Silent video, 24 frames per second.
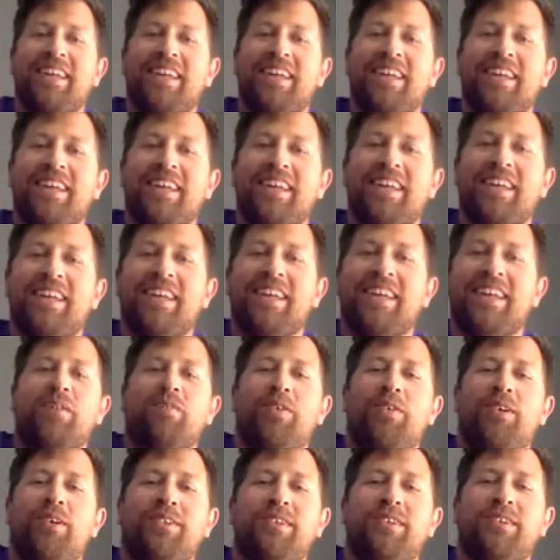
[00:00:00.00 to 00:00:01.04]
both of our
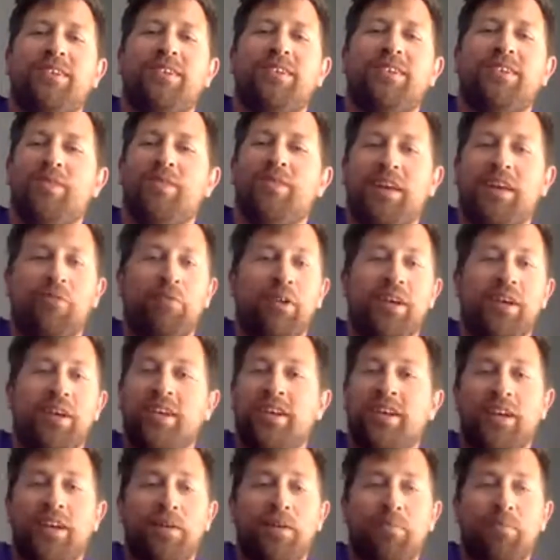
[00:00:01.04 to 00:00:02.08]
first attempts, and we
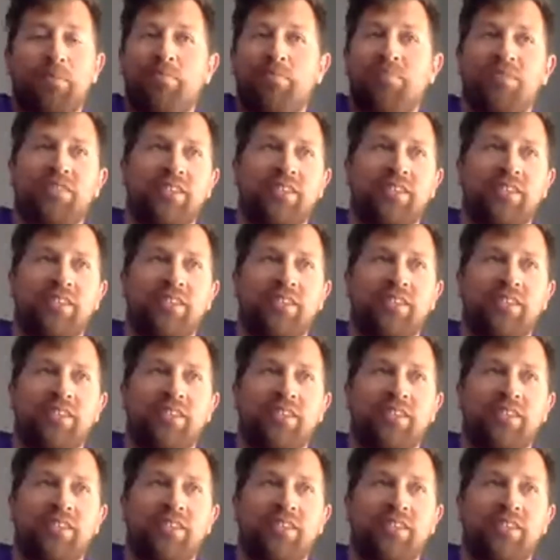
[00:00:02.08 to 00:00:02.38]
ended up